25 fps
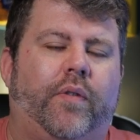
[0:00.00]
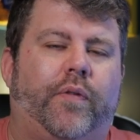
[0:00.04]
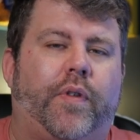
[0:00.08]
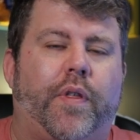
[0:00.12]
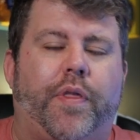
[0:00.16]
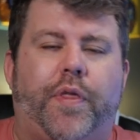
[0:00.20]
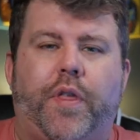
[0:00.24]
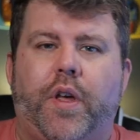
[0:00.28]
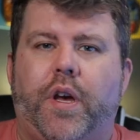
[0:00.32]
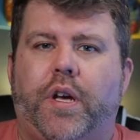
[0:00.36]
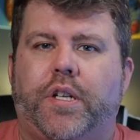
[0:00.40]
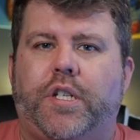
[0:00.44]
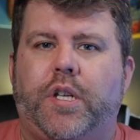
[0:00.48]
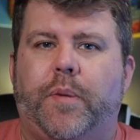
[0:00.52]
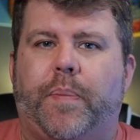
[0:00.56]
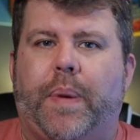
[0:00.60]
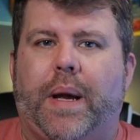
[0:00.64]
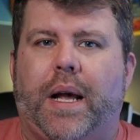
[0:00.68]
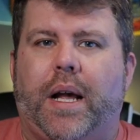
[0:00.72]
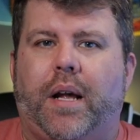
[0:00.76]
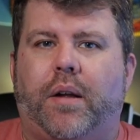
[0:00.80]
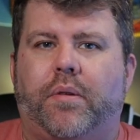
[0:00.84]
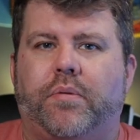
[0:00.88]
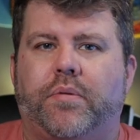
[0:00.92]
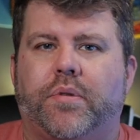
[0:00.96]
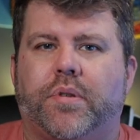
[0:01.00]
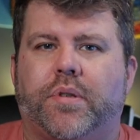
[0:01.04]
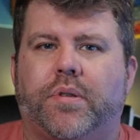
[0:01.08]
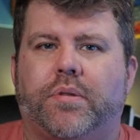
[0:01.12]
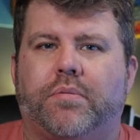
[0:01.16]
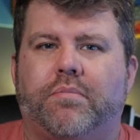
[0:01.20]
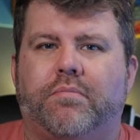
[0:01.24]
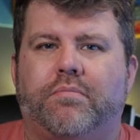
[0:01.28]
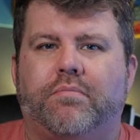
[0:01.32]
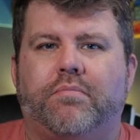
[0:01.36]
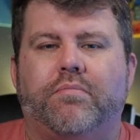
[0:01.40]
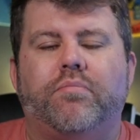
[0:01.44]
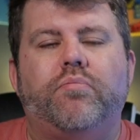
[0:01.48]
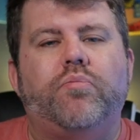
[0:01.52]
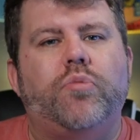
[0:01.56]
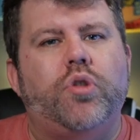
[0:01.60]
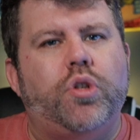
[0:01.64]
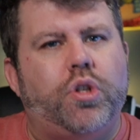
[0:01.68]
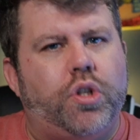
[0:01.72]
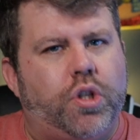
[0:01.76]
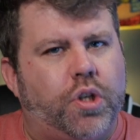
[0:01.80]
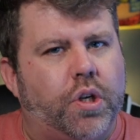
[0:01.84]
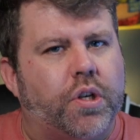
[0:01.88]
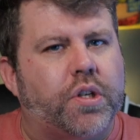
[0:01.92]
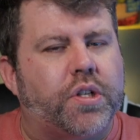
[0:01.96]
For thirty pounds,
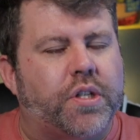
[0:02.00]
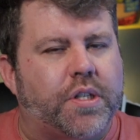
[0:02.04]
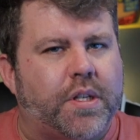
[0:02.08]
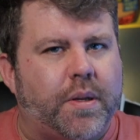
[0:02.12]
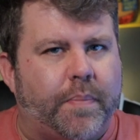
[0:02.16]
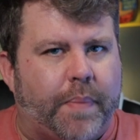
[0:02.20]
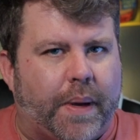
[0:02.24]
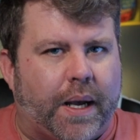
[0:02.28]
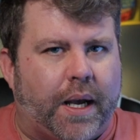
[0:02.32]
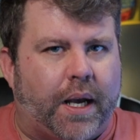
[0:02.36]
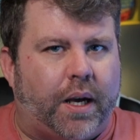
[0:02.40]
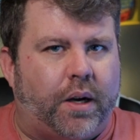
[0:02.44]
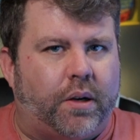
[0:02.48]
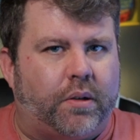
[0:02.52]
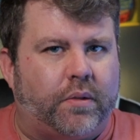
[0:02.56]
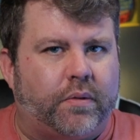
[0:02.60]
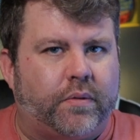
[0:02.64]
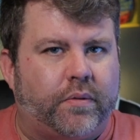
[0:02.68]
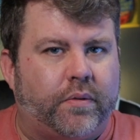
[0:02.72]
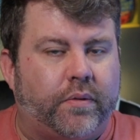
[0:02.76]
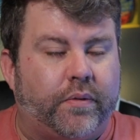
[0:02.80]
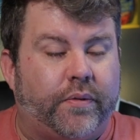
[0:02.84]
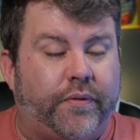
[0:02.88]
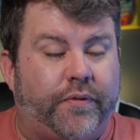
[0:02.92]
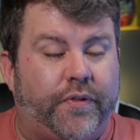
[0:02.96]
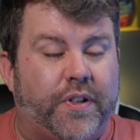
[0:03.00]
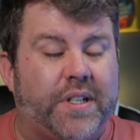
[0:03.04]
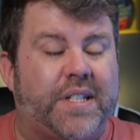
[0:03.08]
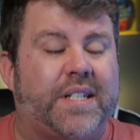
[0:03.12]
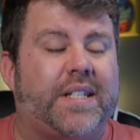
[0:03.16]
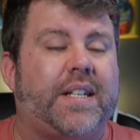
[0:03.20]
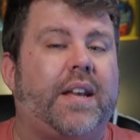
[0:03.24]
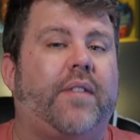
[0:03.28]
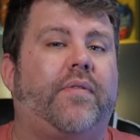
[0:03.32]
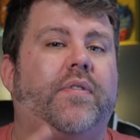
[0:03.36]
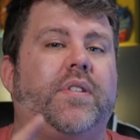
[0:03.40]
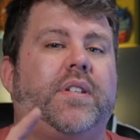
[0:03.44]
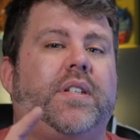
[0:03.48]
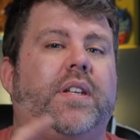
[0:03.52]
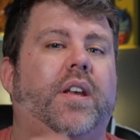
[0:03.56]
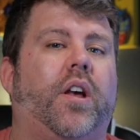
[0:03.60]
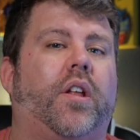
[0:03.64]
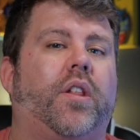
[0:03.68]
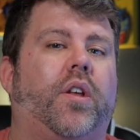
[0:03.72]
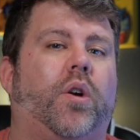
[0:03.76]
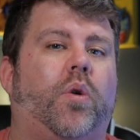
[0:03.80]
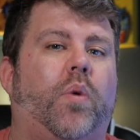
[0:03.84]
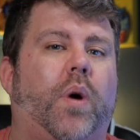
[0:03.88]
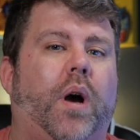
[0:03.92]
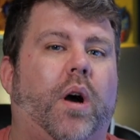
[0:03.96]
just about. For seventy
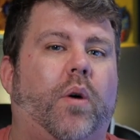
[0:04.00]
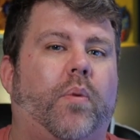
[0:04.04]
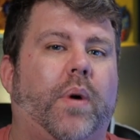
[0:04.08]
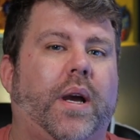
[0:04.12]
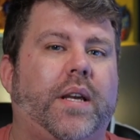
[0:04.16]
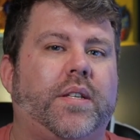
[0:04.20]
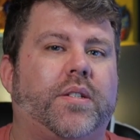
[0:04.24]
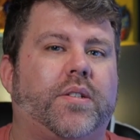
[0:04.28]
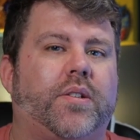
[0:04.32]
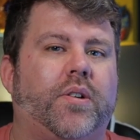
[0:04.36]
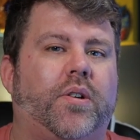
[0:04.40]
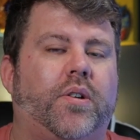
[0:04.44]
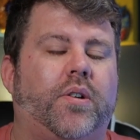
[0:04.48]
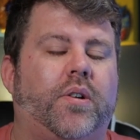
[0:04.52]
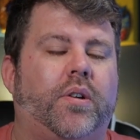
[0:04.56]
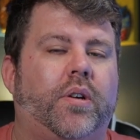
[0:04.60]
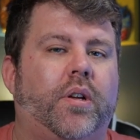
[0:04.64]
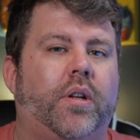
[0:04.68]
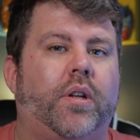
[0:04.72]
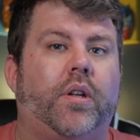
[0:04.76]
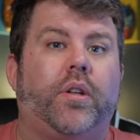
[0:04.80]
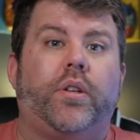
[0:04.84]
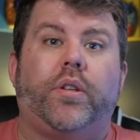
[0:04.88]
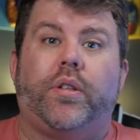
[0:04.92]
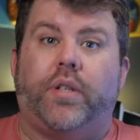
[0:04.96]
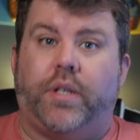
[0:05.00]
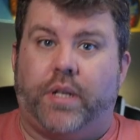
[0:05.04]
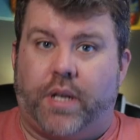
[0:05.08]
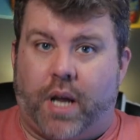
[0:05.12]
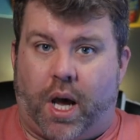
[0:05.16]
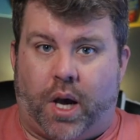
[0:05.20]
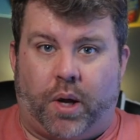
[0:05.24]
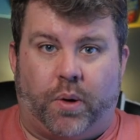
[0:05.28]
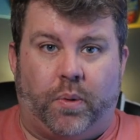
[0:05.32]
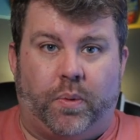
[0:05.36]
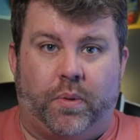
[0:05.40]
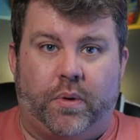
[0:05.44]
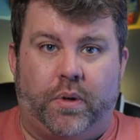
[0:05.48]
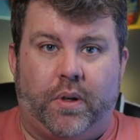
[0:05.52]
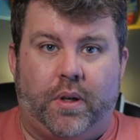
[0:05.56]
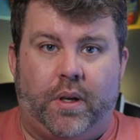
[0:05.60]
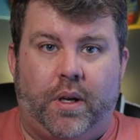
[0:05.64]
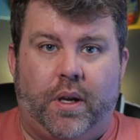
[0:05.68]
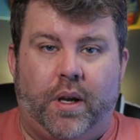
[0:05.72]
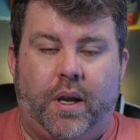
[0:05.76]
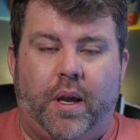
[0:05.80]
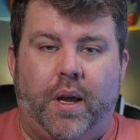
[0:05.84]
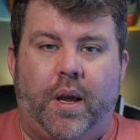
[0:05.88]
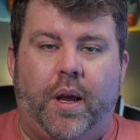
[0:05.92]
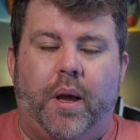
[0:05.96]
on the Huawei store, no.
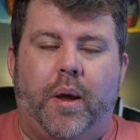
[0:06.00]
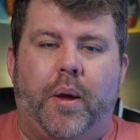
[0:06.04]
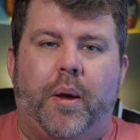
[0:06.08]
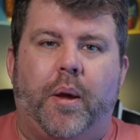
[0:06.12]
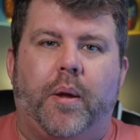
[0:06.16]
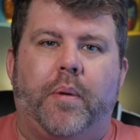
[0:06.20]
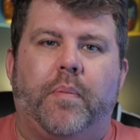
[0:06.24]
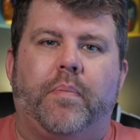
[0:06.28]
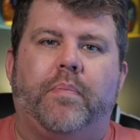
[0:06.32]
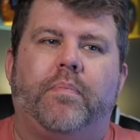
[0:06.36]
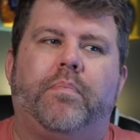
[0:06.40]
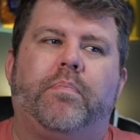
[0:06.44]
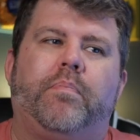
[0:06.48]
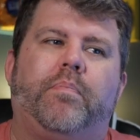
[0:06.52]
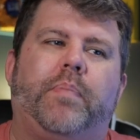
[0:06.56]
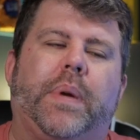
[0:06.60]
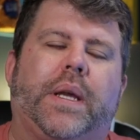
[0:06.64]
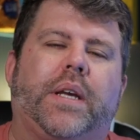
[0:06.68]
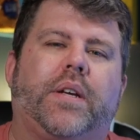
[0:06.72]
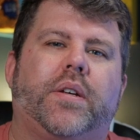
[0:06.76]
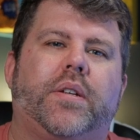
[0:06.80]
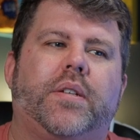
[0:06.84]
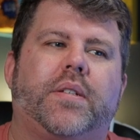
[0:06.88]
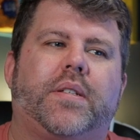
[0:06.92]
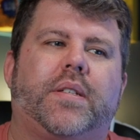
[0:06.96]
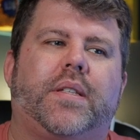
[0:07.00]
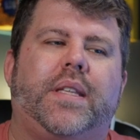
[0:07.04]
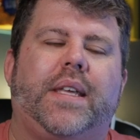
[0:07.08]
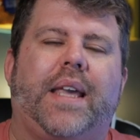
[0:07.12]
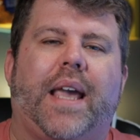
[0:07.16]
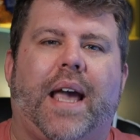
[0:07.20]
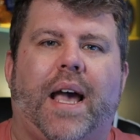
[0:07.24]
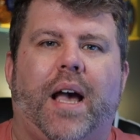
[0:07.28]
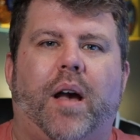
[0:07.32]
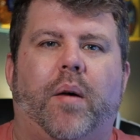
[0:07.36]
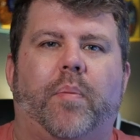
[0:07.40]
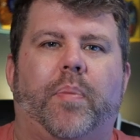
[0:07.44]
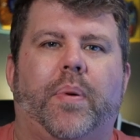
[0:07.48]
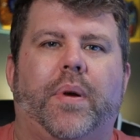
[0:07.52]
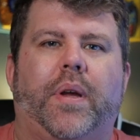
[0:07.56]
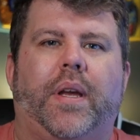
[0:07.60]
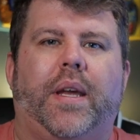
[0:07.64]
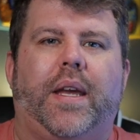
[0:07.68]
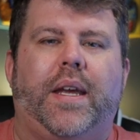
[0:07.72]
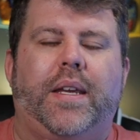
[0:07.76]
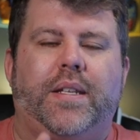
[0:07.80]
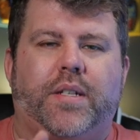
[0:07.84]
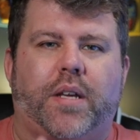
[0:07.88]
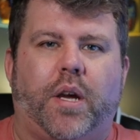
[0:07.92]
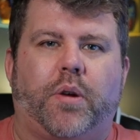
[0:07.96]
Because the app
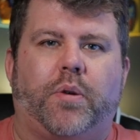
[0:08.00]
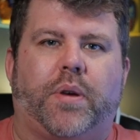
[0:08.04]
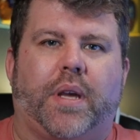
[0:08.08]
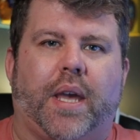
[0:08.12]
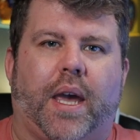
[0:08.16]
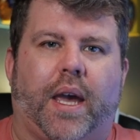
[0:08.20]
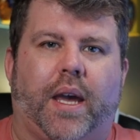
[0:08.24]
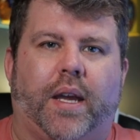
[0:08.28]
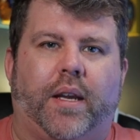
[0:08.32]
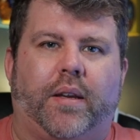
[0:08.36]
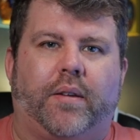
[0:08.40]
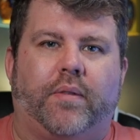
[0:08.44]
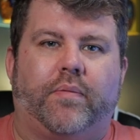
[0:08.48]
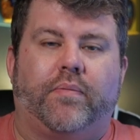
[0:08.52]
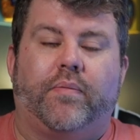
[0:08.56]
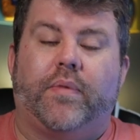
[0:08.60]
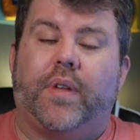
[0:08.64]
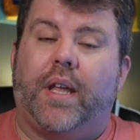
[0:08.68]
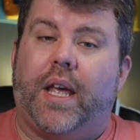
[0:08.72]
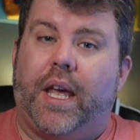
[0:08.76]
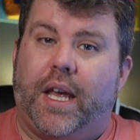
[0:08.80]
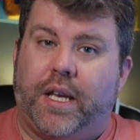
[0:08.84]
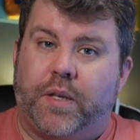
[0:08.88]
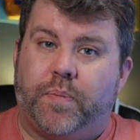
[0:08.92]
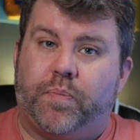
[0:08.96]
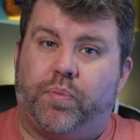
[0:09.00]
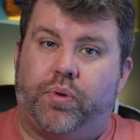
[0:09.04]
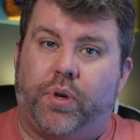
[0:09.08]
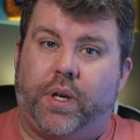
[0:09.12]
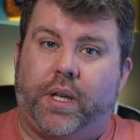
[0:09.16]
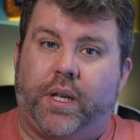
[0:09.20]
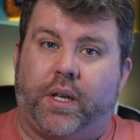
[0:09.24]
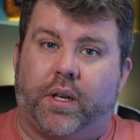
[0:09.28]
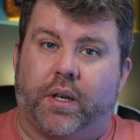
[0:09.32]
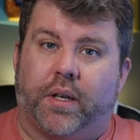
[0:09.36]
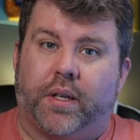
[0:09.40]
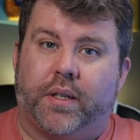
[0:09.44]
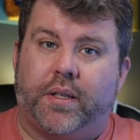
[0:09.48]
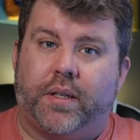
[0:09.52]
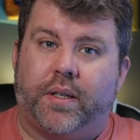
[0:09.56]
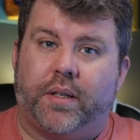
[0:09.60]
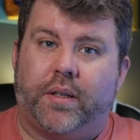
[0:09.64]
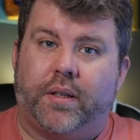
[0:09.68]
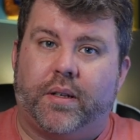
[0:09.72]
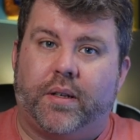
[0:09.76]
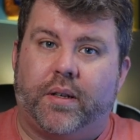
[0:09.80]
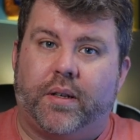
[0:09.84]
is okay, it's pretty good,